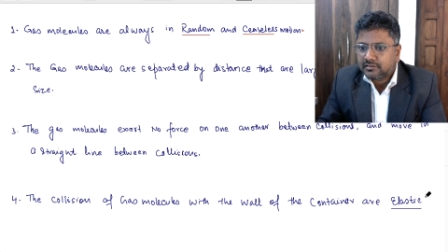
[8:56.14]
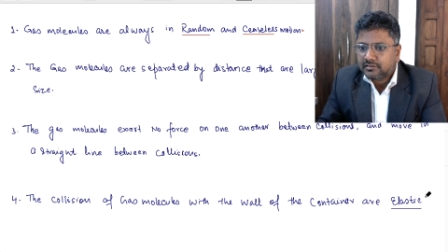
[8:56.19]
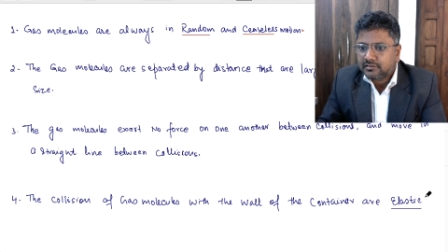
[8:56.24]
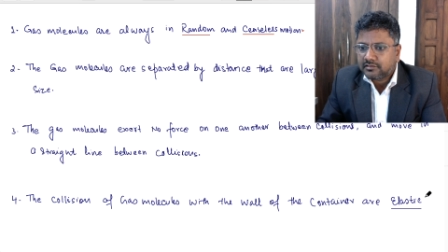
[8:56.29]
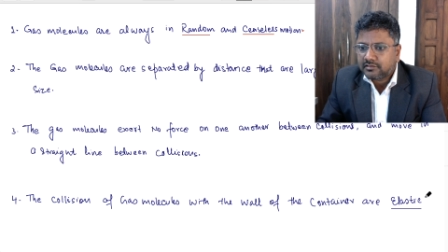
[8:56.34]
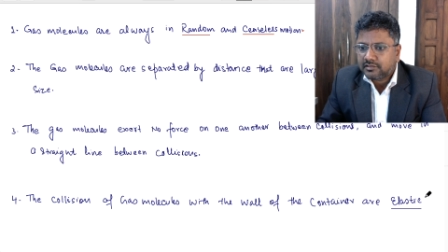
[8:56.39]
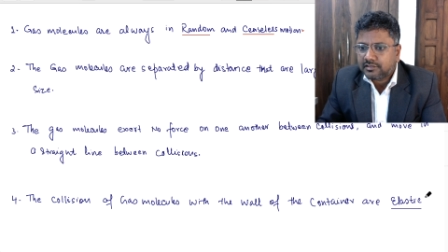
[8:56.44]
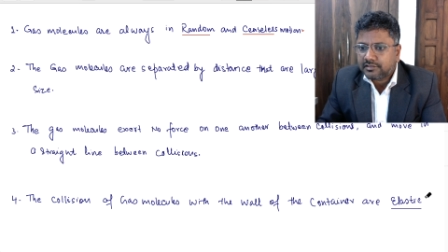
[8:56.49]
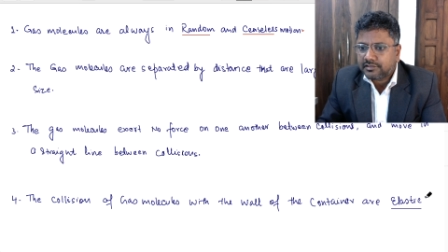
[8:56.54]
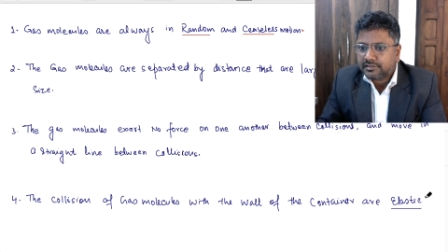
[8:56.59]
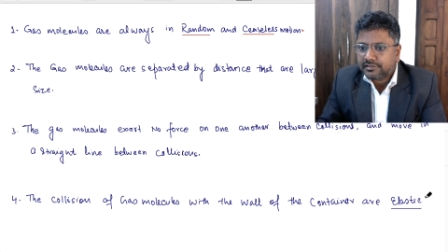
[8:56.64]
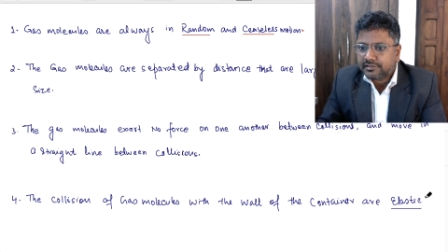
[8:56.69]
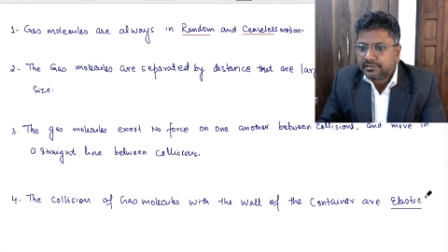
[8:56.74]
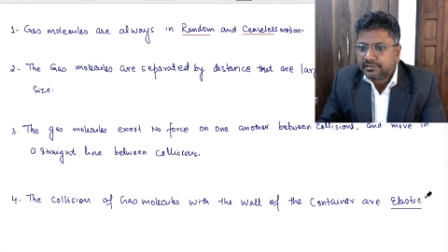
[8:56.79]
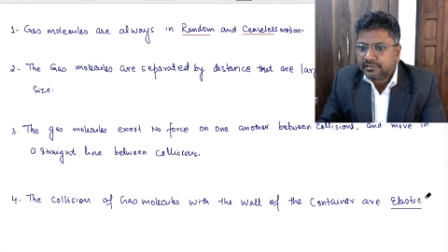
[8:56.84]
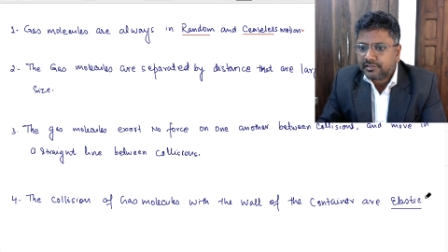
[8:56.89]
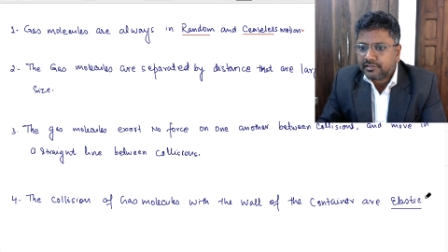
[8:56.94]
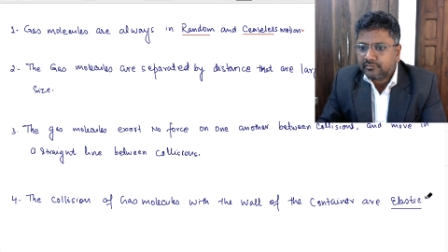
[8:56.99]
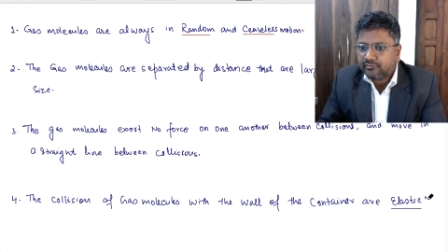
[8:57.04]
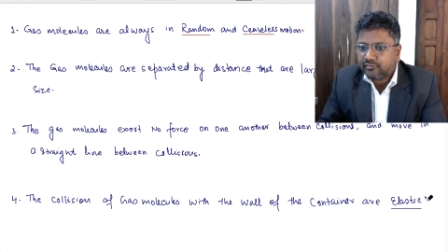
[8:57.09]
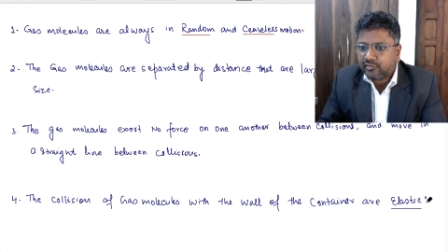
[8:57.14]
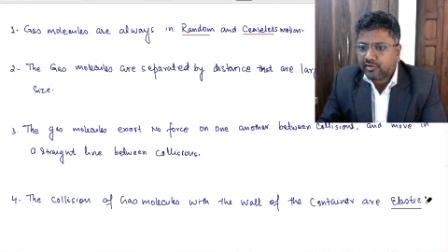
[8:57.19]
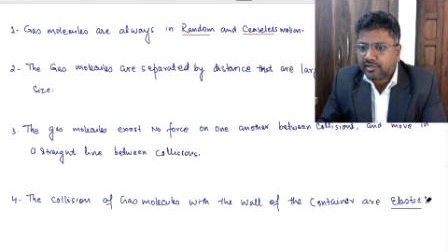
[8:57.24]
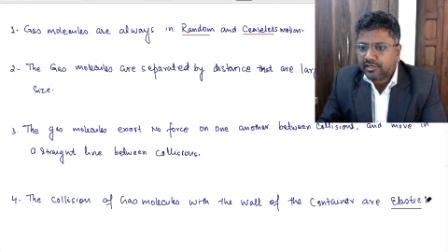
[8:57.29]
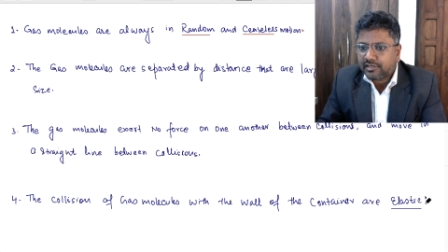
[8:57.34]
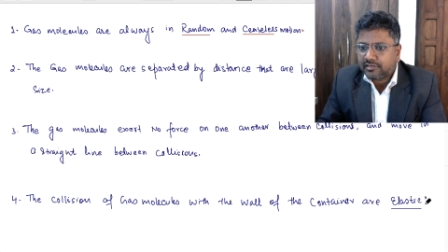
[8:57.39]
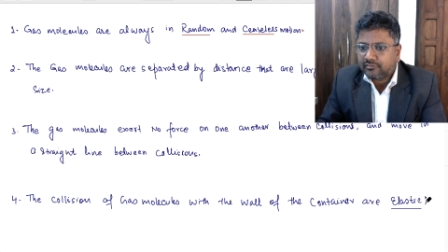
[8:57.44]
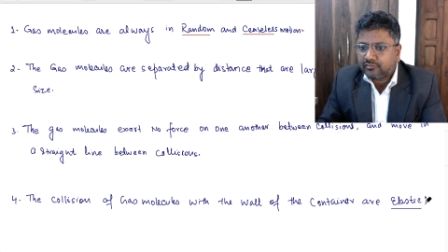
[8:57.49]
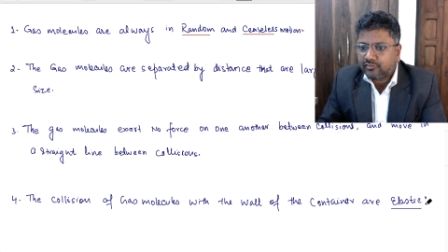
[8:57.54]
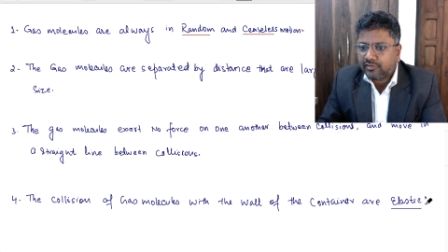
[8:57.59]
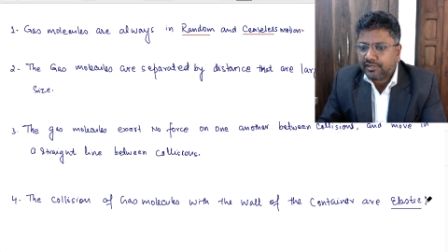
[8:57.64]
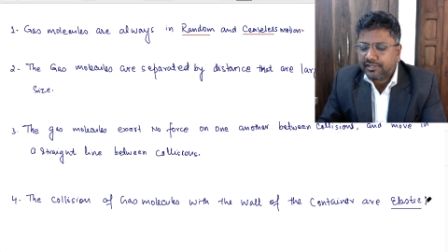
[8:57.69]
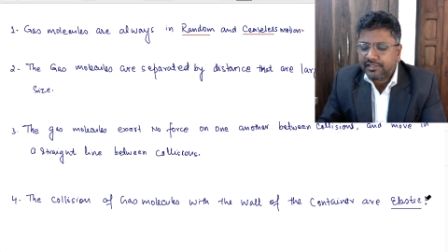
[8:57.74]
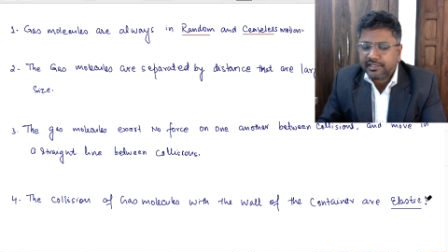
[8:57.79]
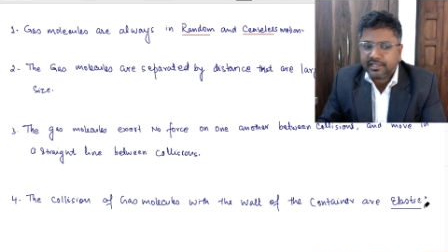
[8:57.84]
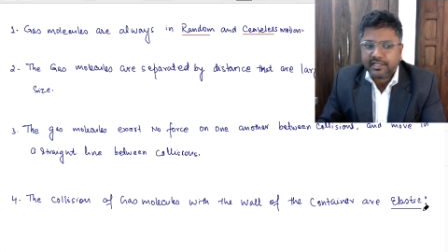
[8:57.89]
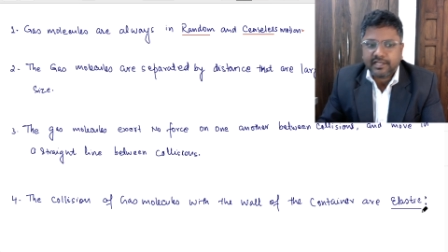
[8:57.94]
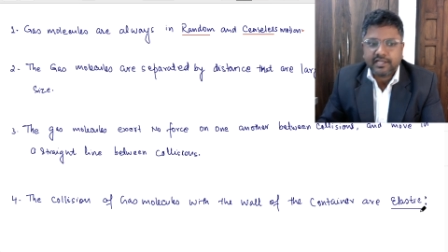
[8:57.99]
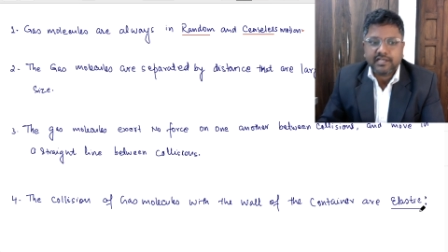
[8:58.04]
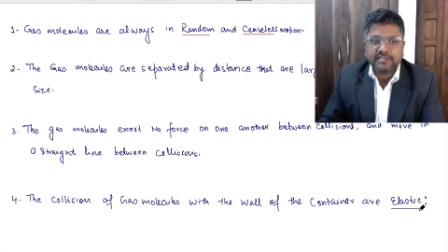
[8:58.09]
This is important point.
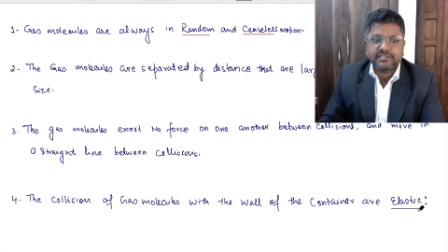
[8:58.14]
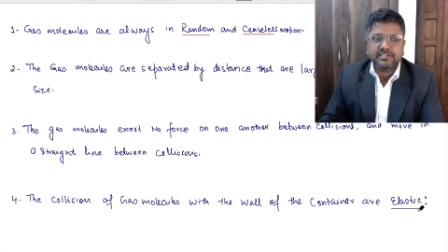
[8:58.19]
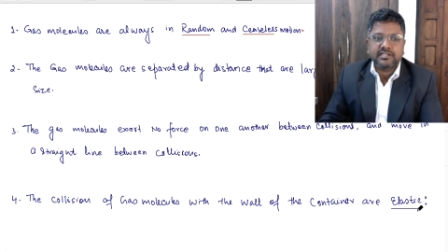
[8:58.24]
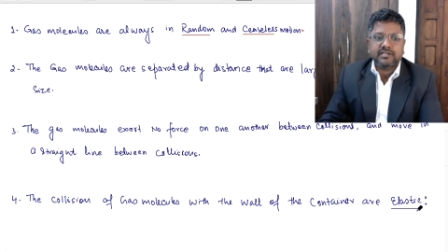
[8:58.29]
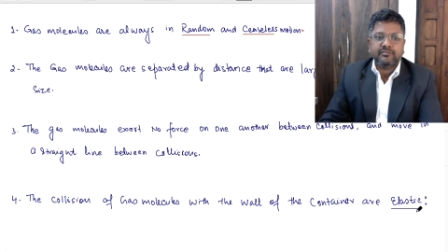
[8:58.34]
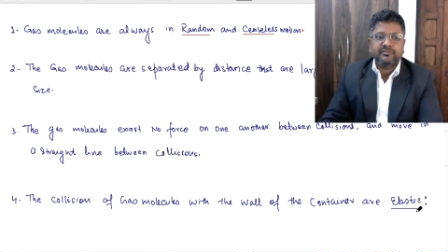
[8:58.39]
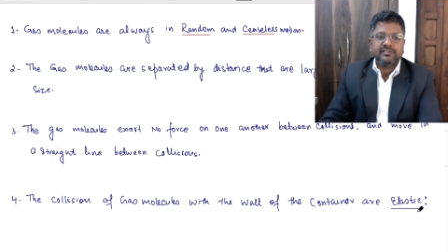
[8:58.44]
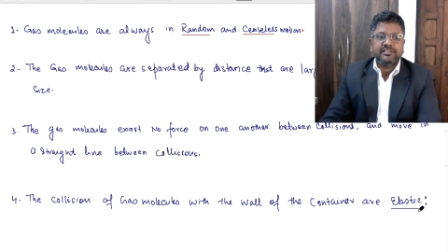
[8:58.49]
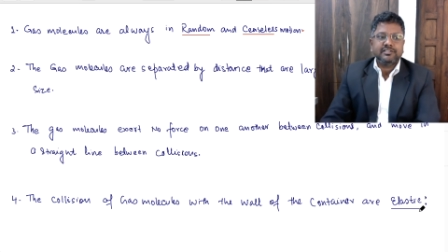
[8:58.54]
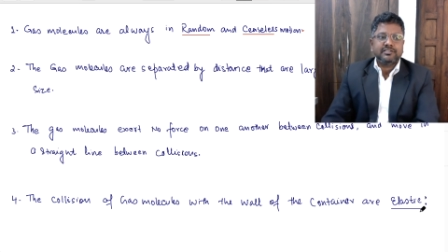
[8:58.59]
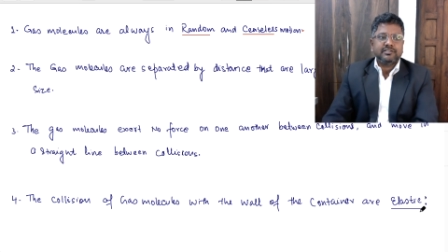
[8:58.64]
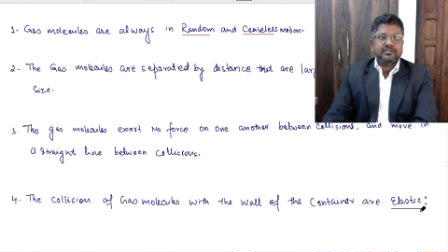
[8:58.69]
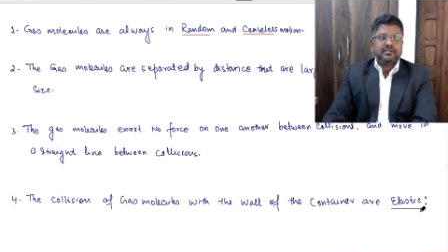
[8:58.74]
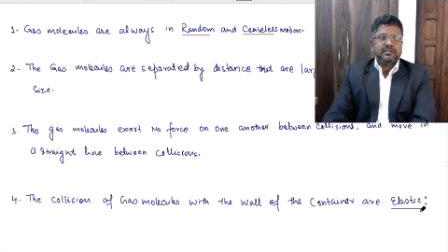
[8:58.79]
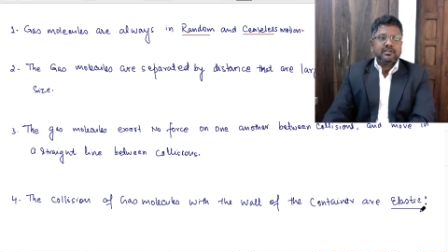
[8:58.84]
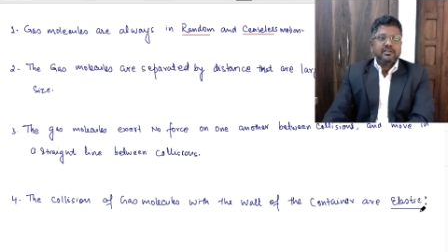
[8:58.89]
Elastic means